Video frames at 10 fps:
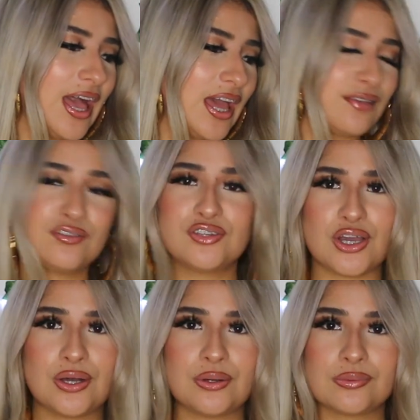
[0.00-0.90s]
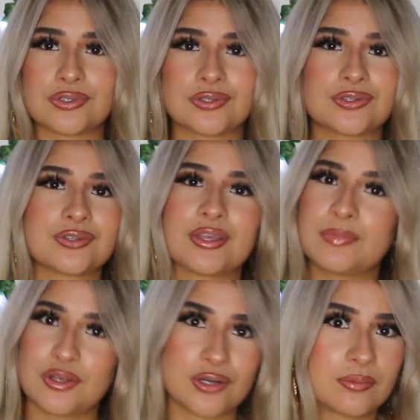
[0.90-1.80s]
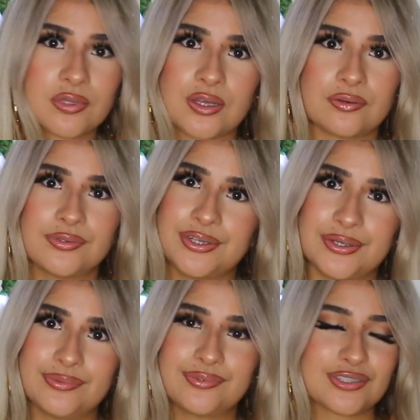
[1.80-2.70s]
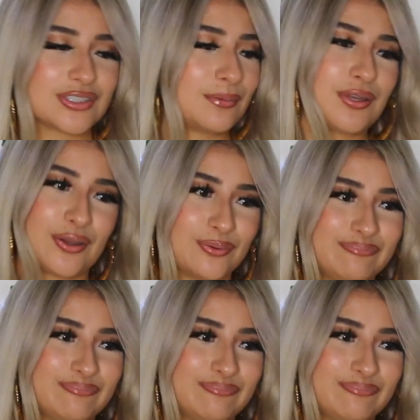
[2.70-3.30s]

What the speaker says: and if you don't, just let me know down below, you know, just let me know.